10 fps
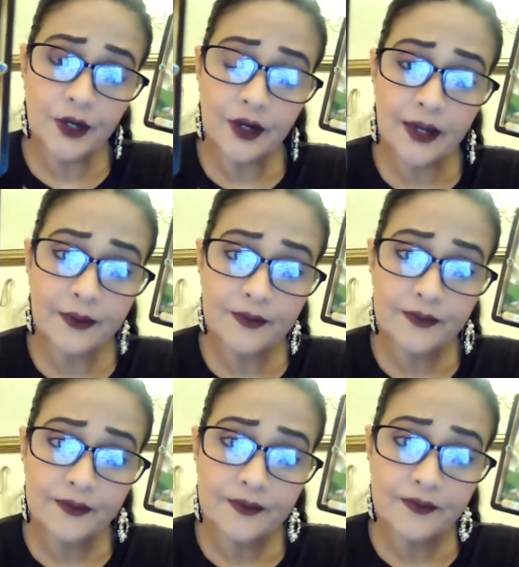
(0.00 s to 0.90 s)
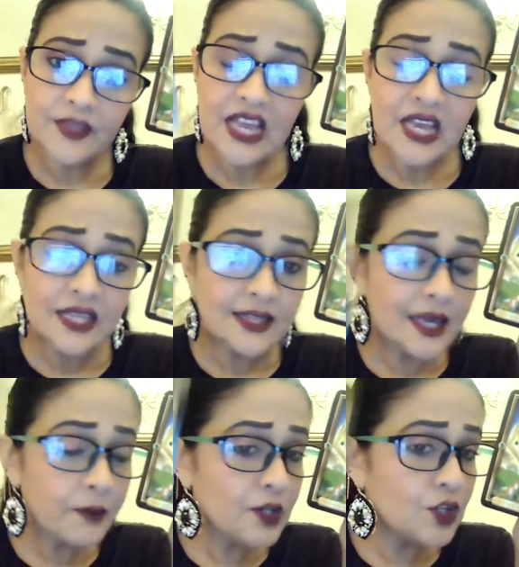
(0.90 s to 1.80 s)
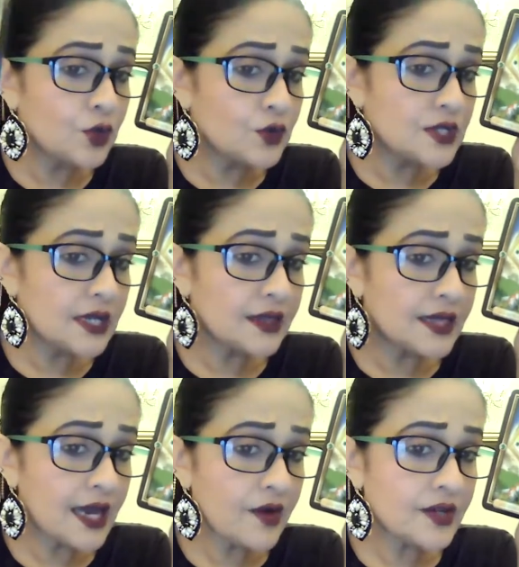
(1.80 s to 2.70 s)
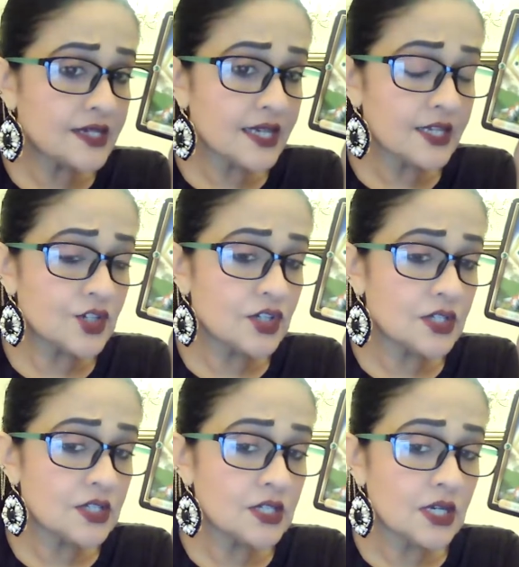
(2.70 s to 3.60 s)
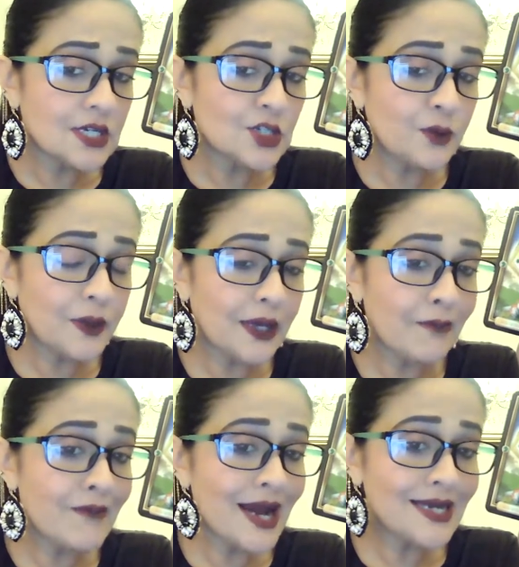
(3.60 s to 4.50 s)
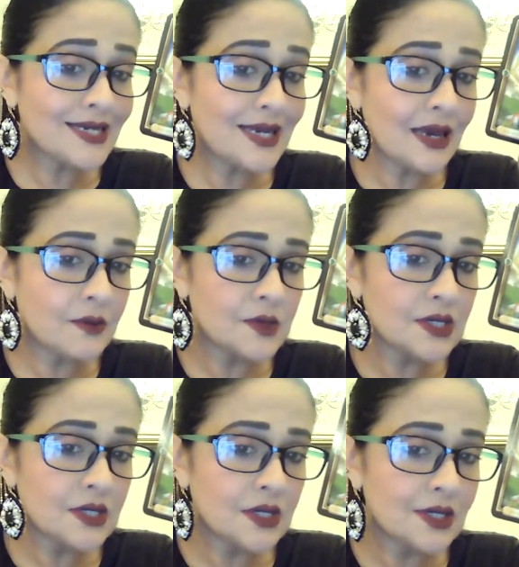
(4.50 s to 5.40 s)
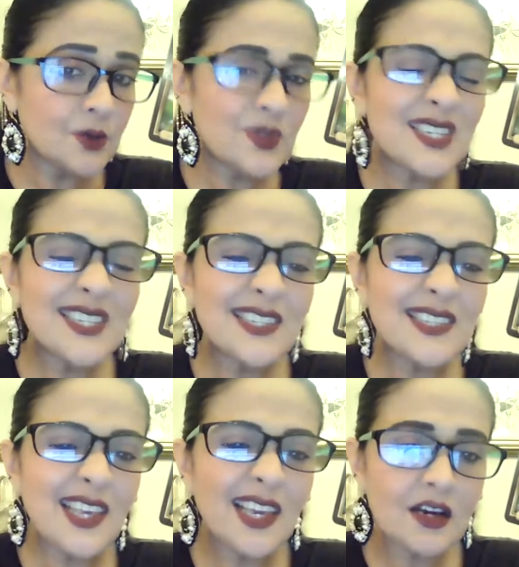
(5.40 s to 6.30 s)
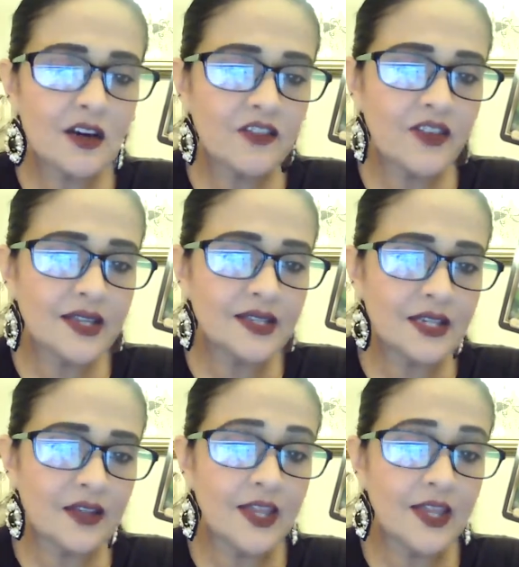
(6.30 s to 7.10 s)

Okay. They've been using their intelligence to play mind games. This was a sneak fest.